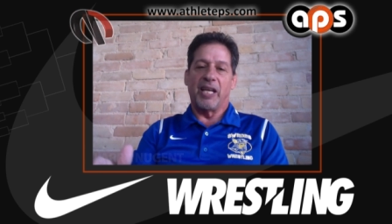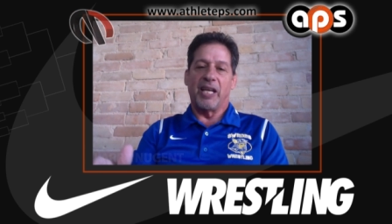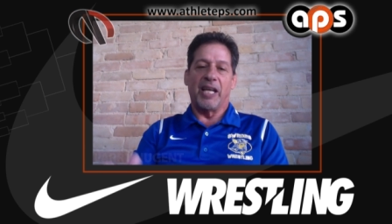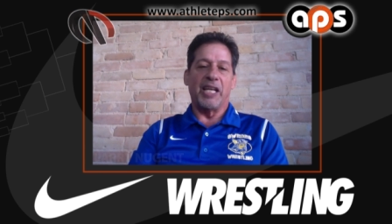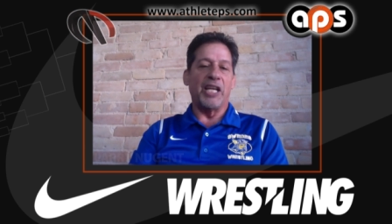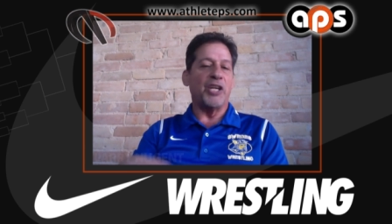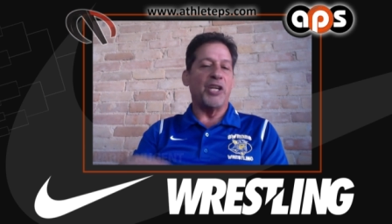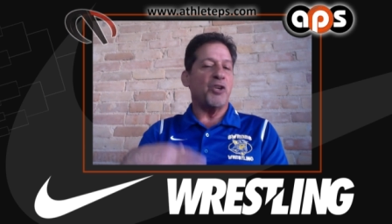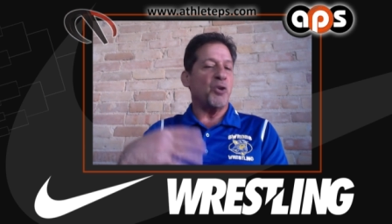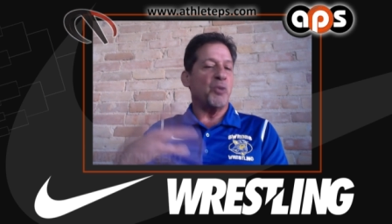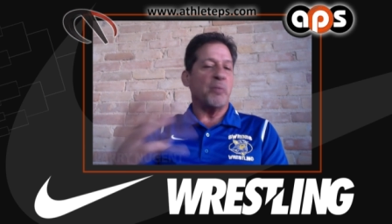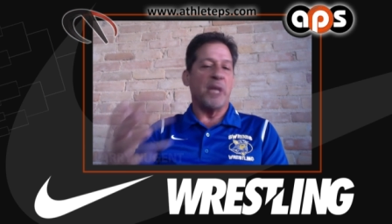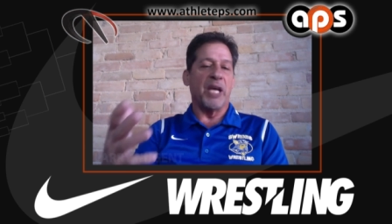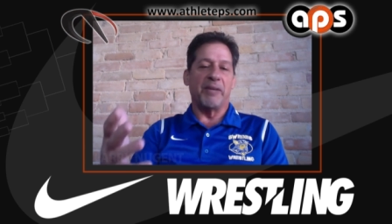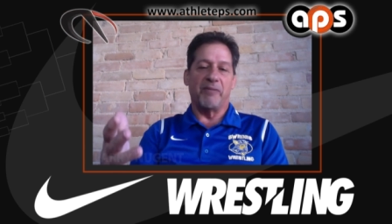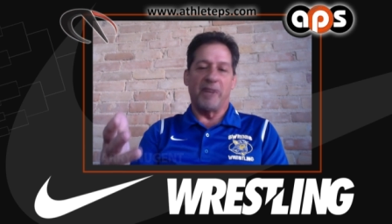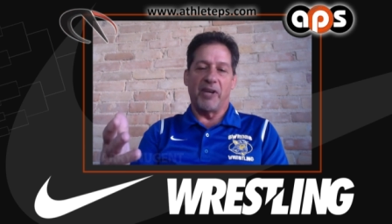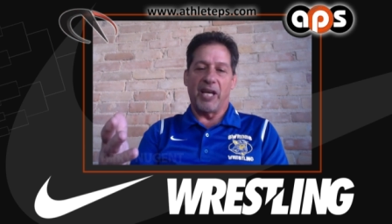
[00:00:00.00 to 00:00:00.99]
and he knew
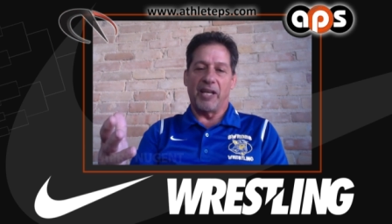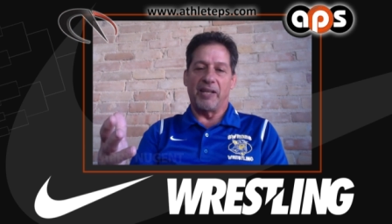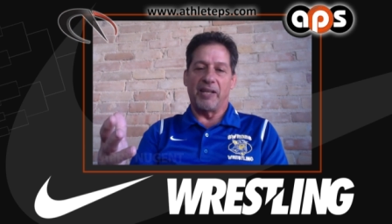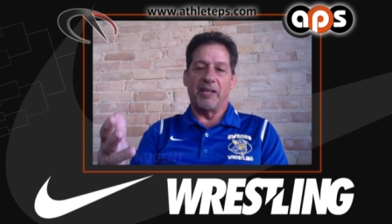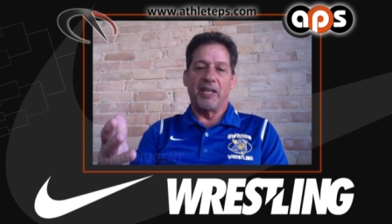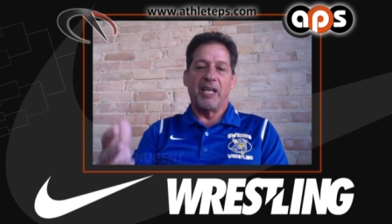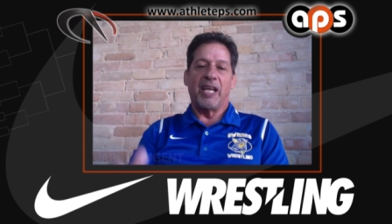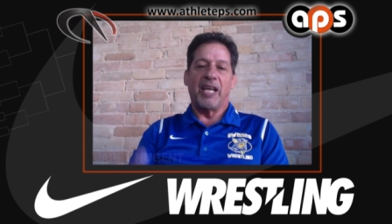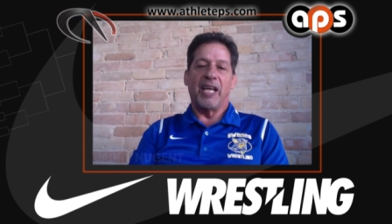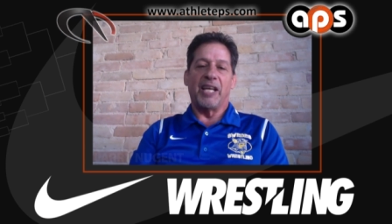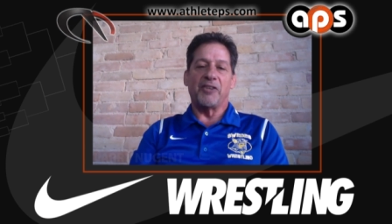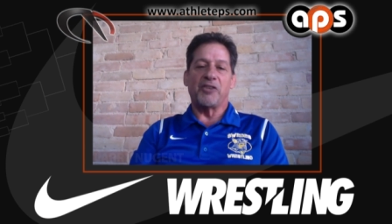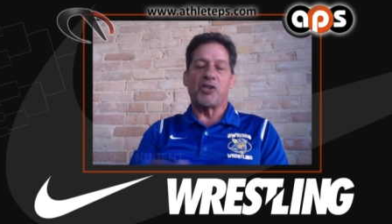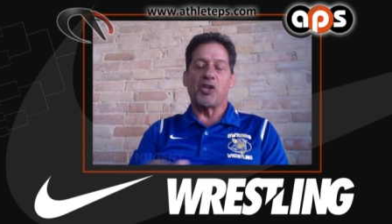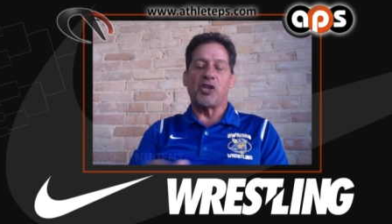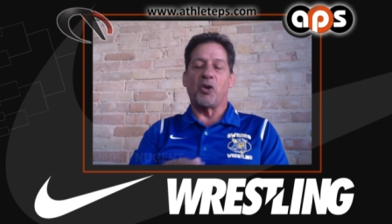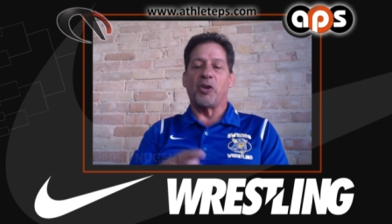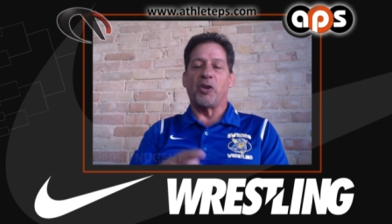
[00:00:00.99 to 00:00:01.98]
Medved.
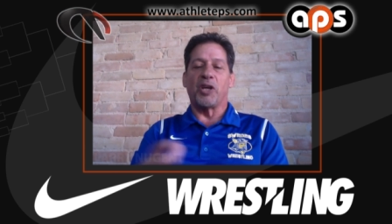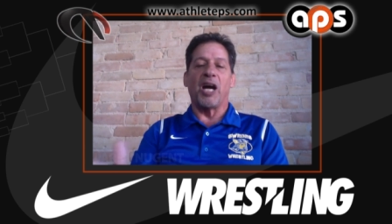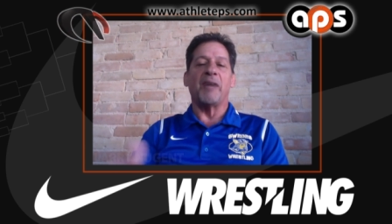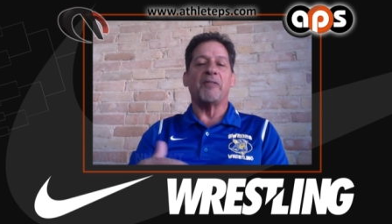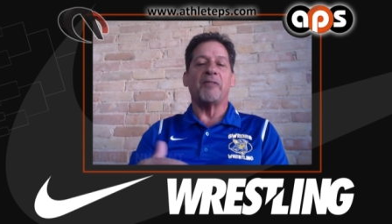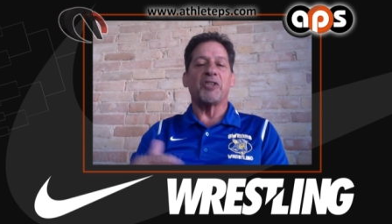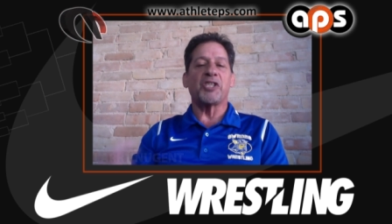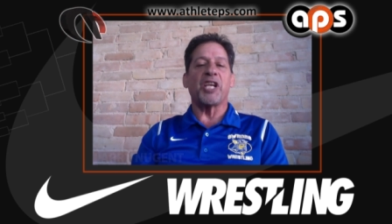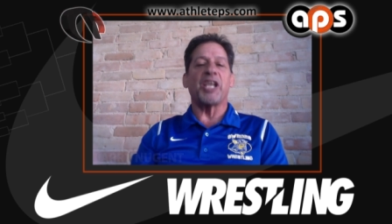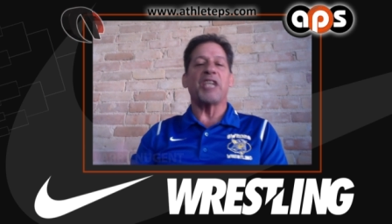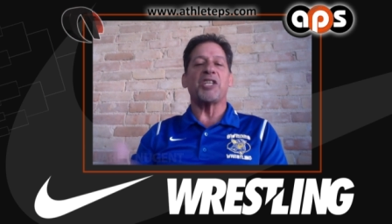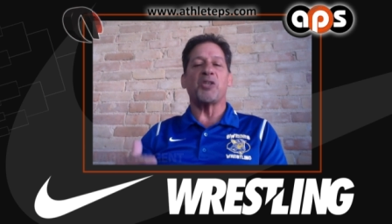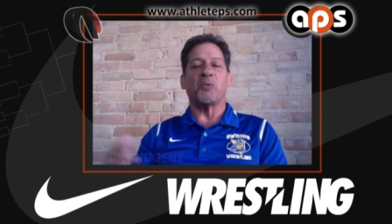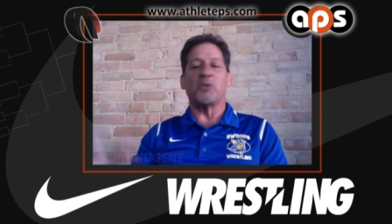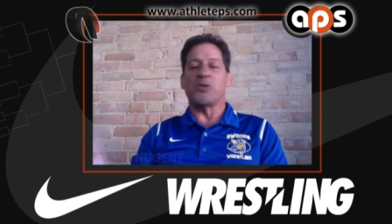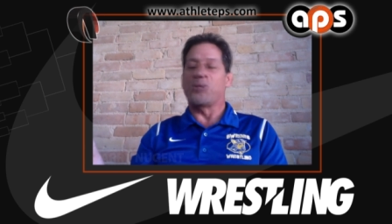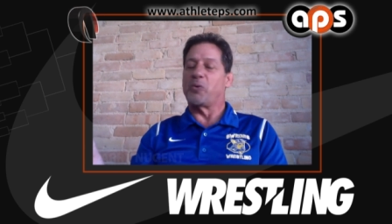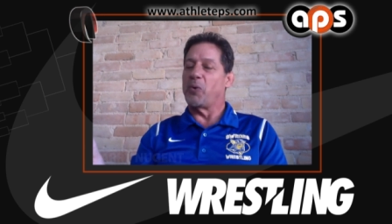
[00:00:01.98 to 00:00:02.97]
And so the
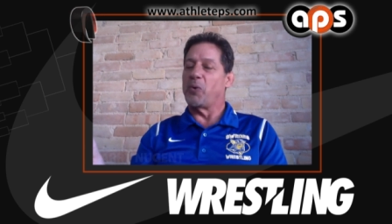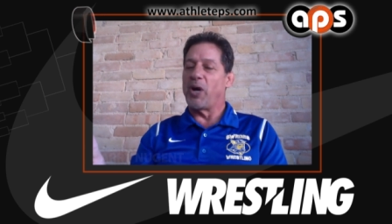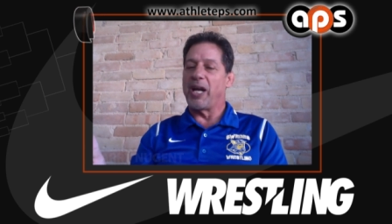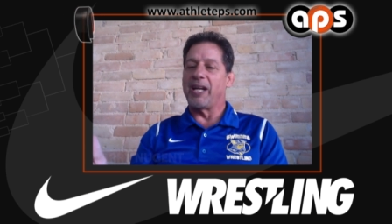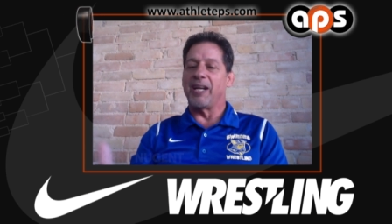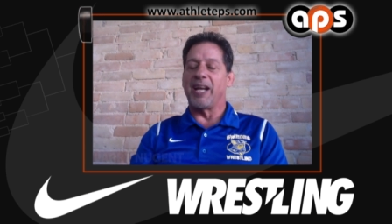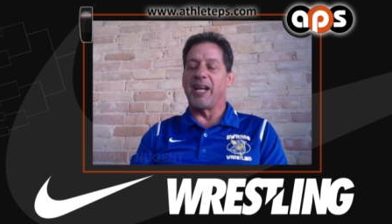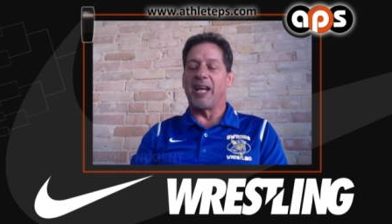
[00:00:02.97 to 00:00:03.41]
conversation was great.